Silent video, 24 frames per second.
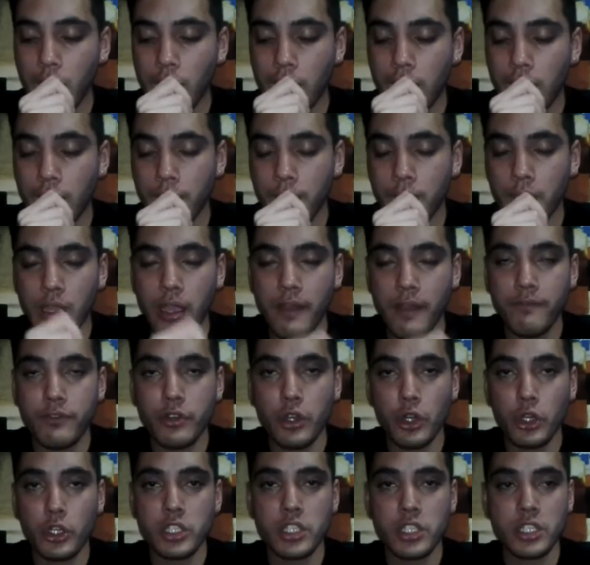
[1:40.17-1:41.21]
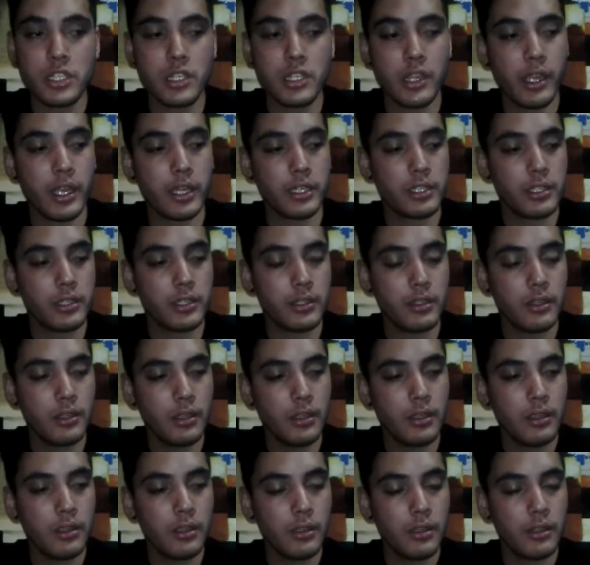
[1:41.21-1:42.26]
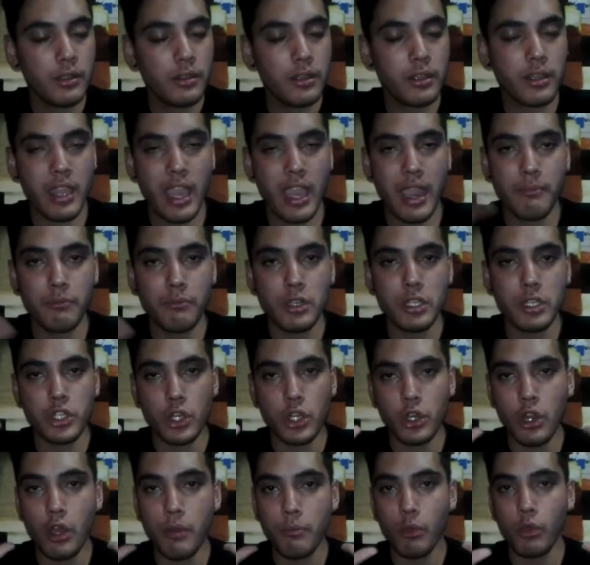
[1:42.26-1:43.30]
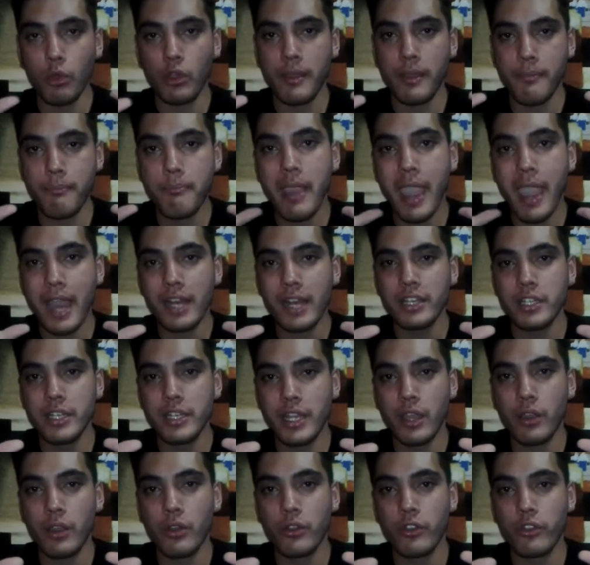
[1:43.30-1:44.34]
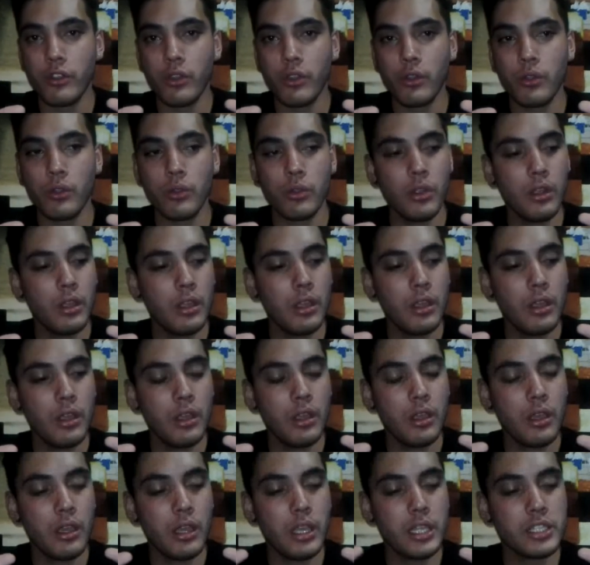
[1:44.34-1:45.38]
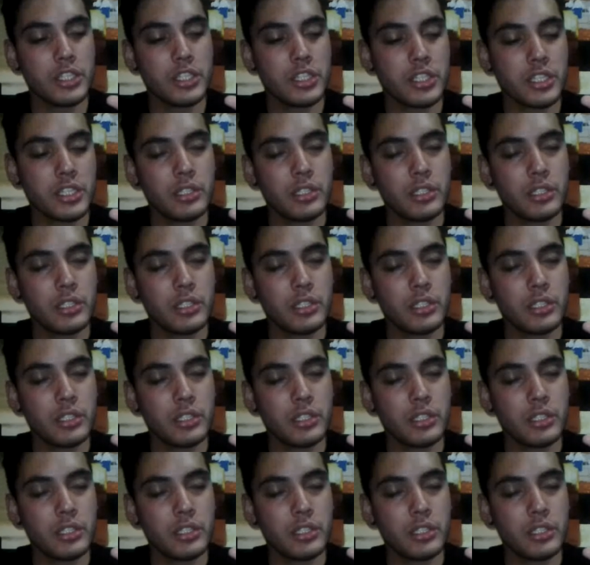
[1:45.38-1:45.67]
I've noticed that the camera is a lot more compact now, so it's